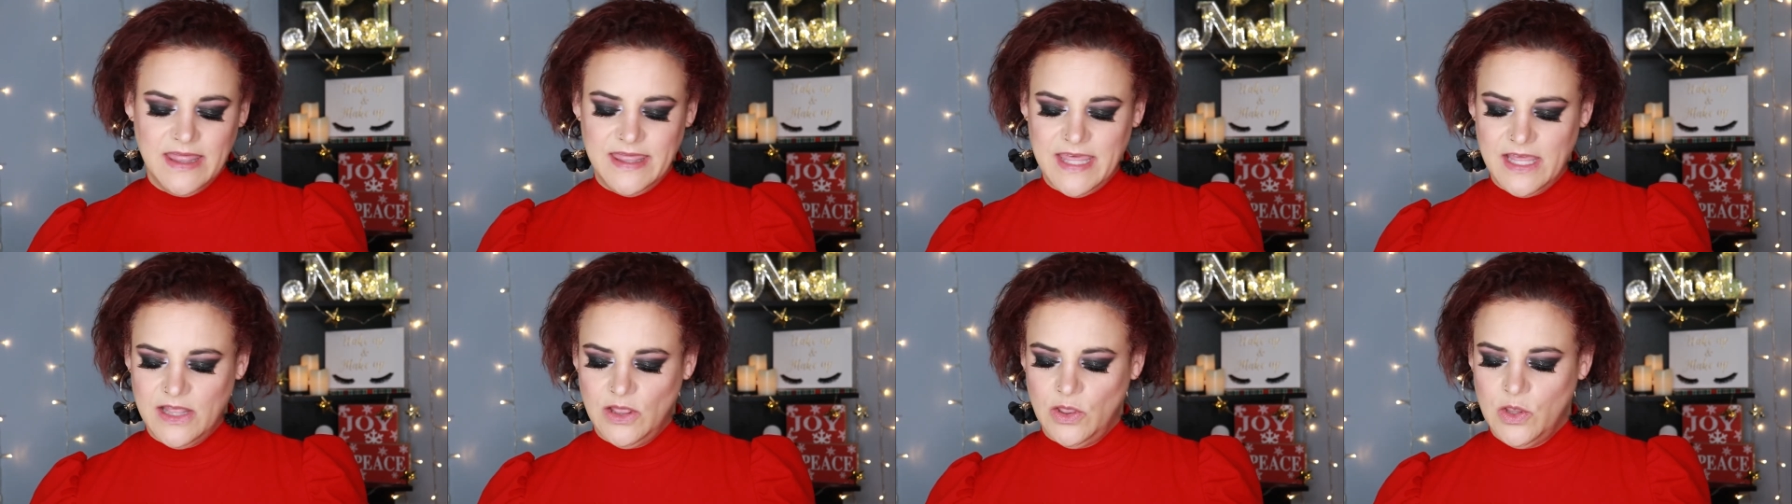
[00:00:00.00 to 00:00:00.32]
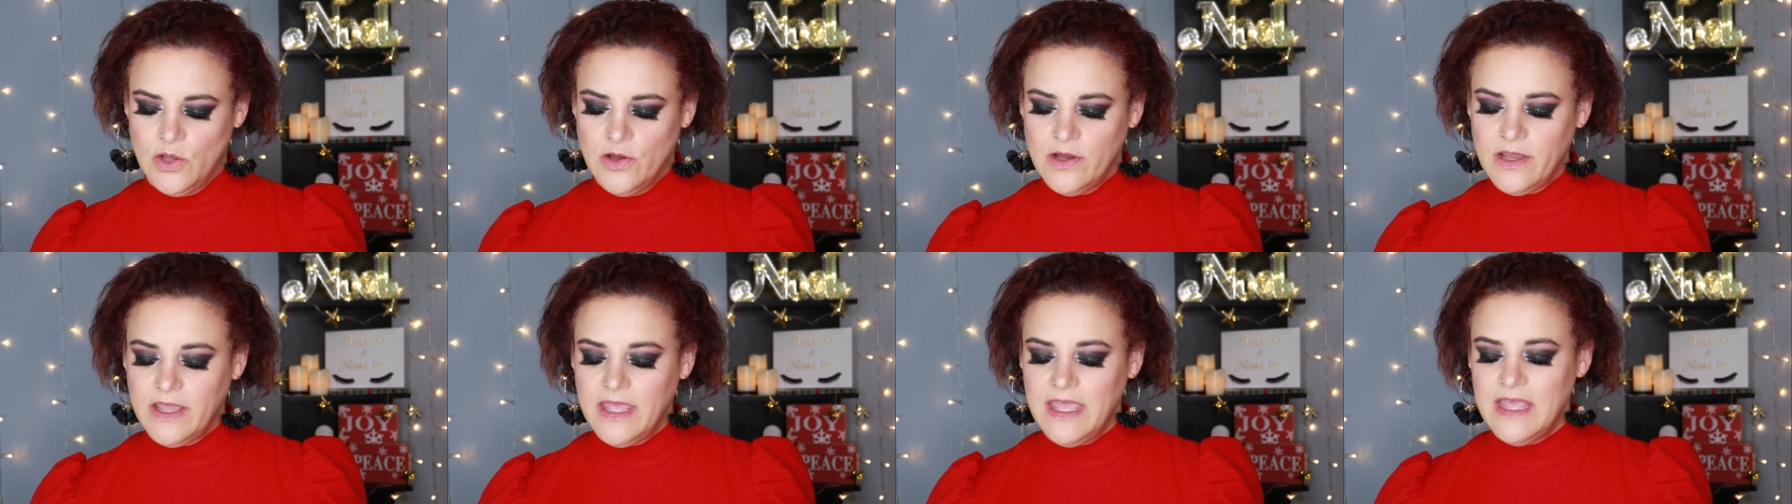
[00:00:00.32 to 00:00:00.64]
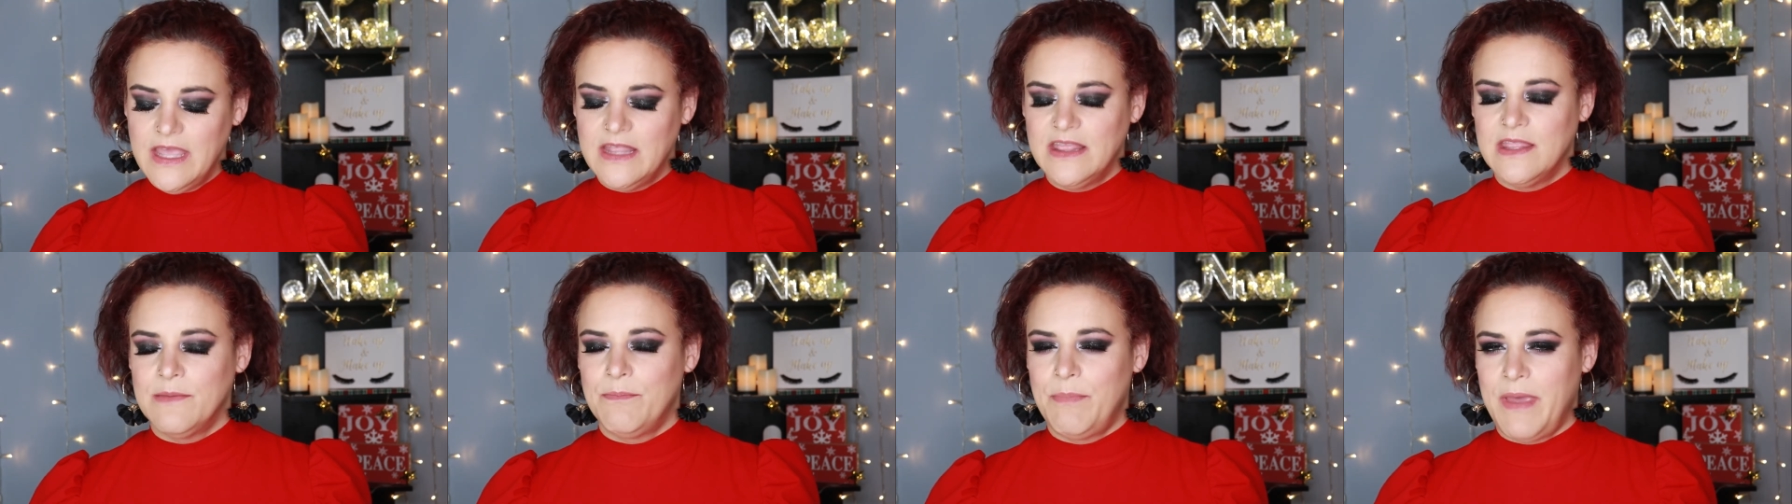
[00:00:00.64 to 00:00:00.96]
They look
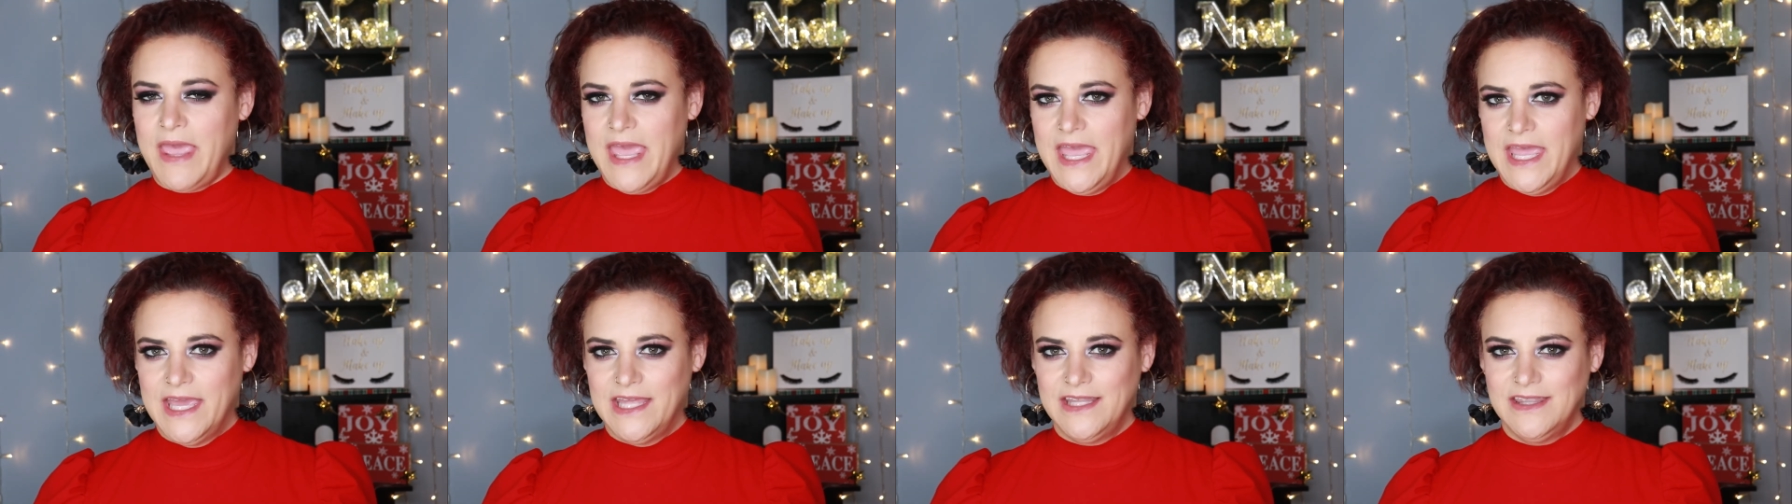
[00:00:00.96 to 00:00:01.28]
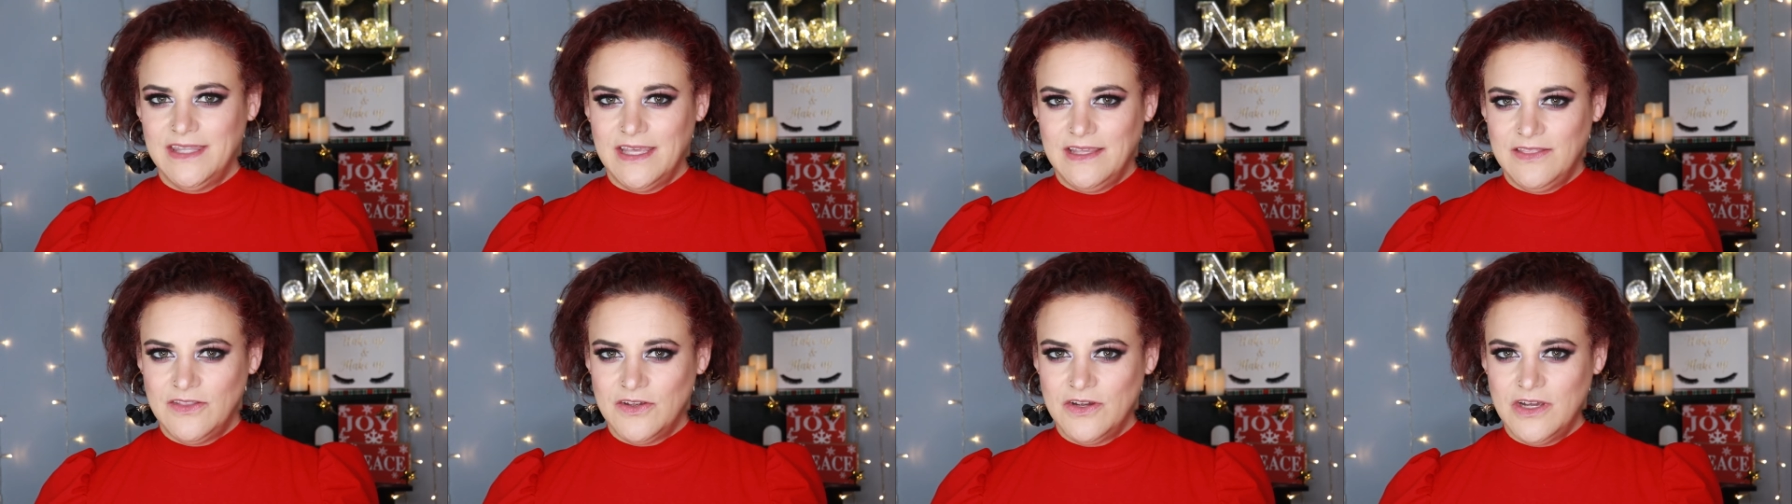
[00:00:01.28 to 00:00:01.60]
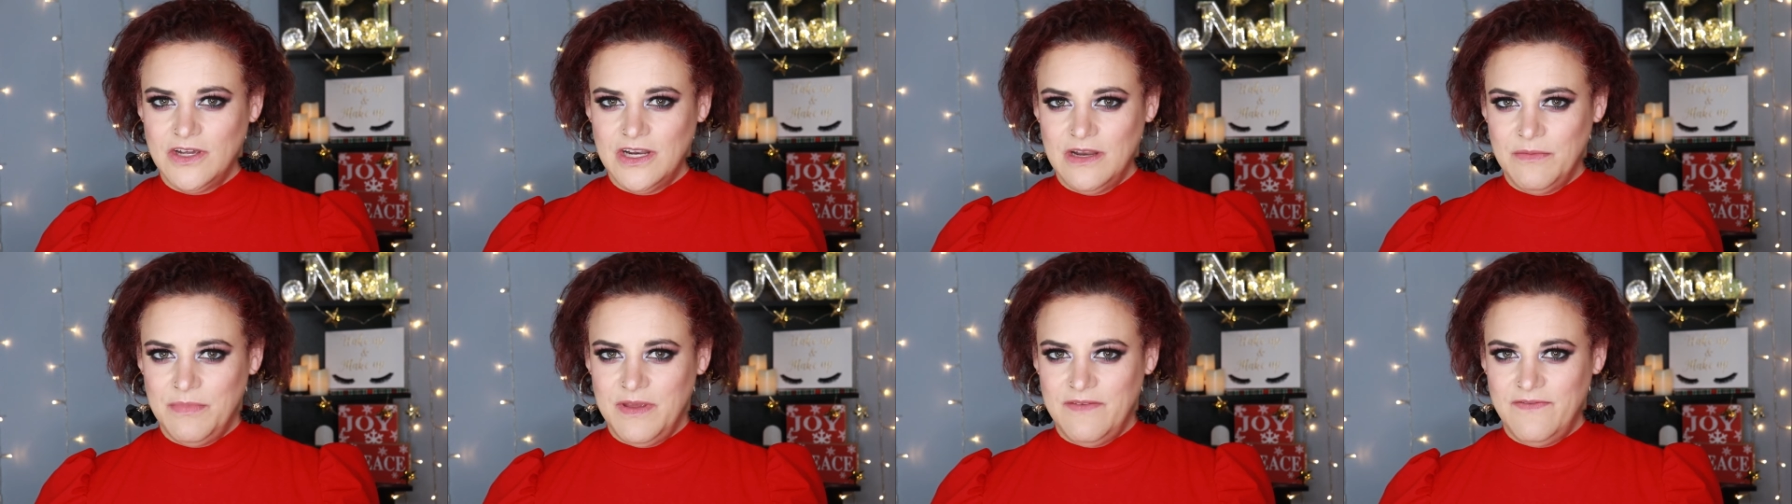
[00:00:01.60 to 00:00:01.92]
in the pan like they're
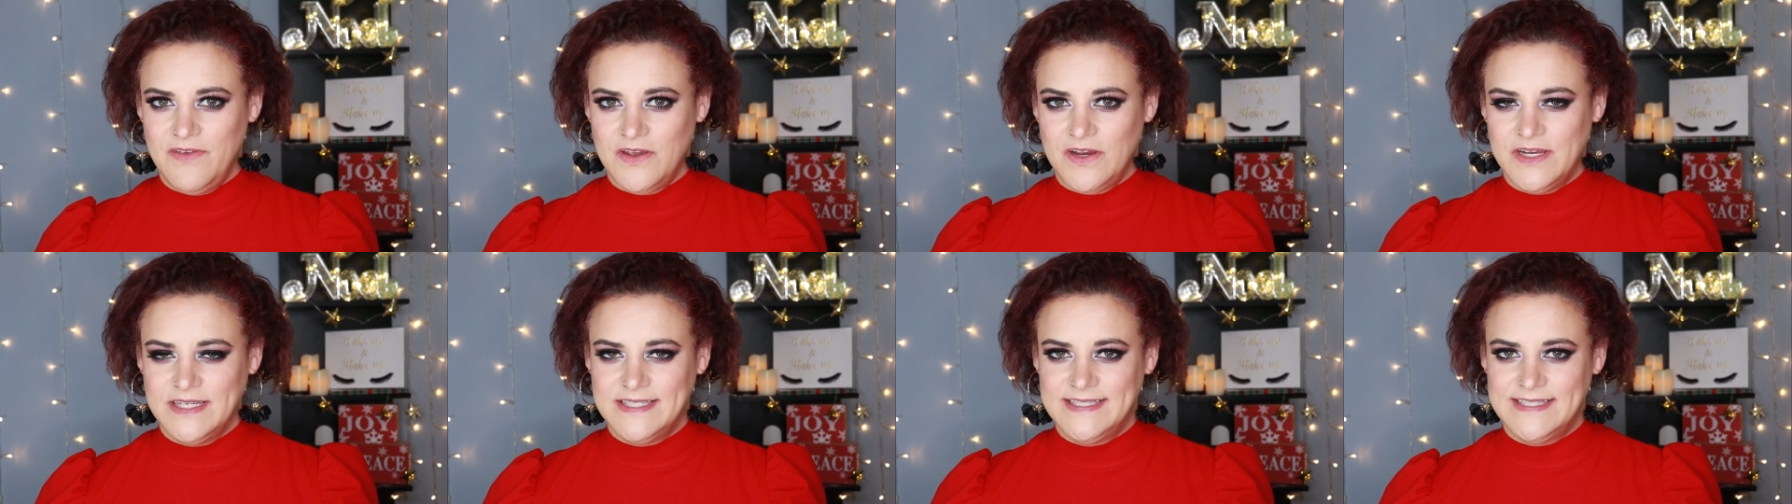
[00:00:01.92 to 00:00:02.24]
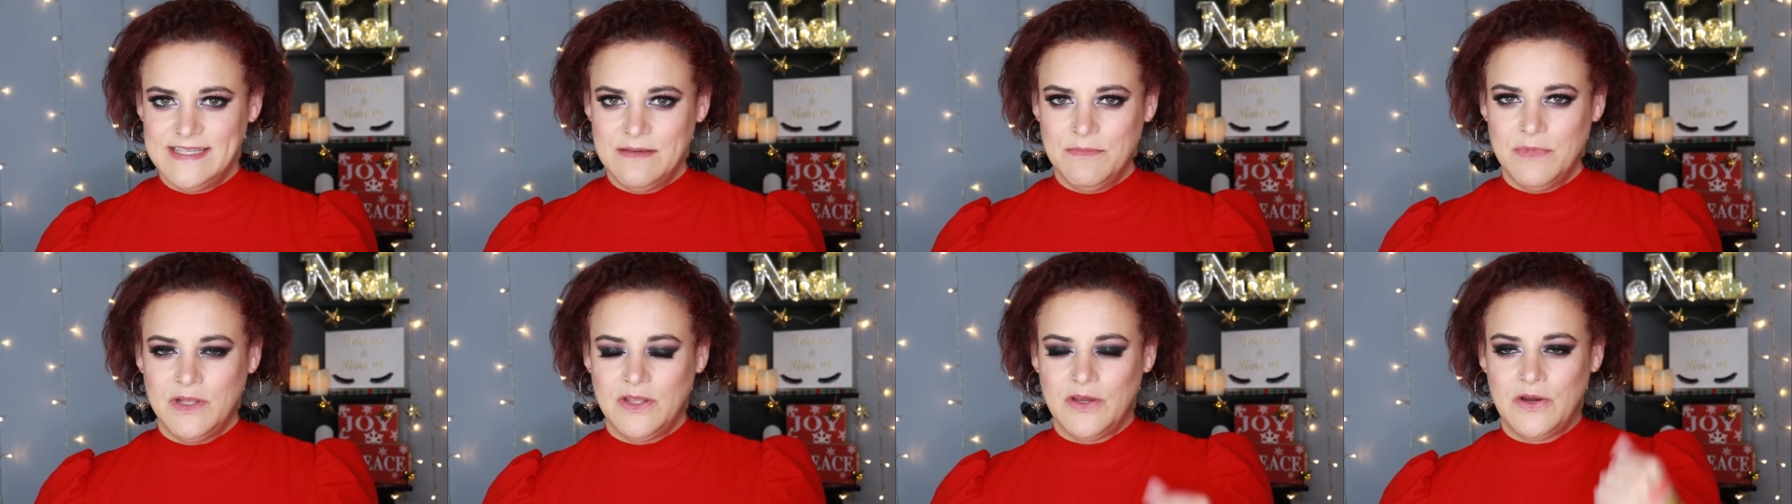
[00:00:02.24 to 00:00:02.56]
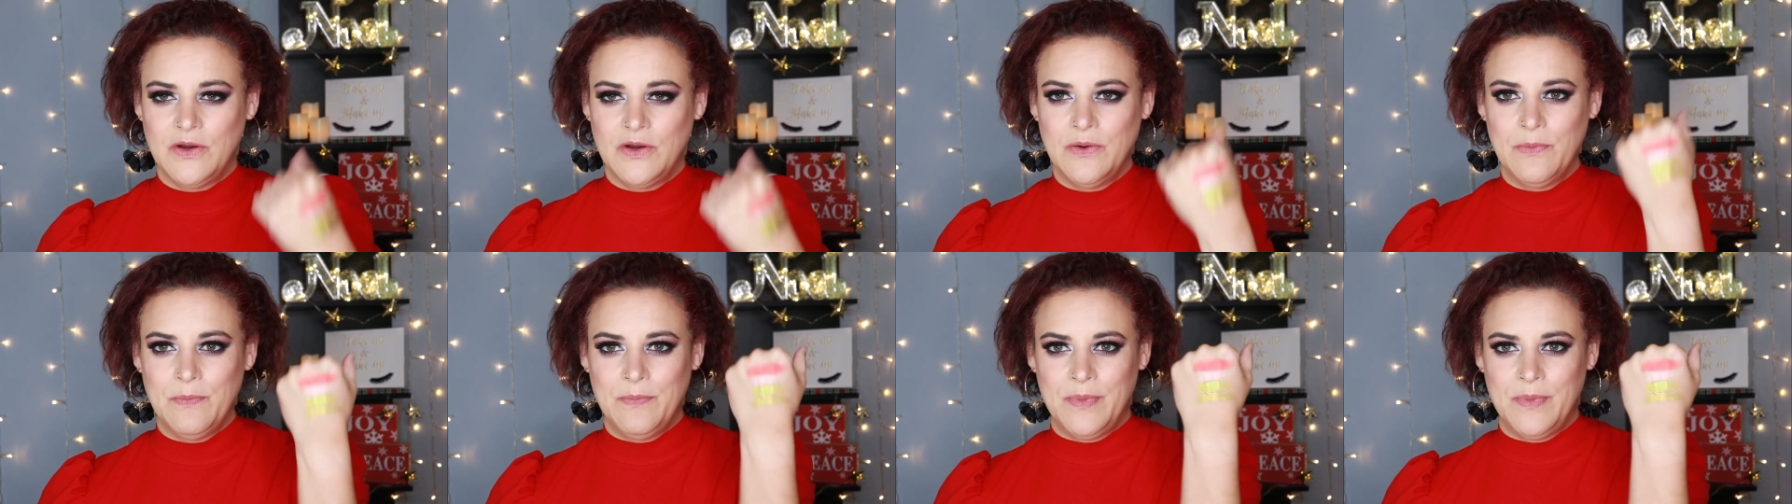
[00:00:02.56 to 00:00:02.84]
going to be very similar,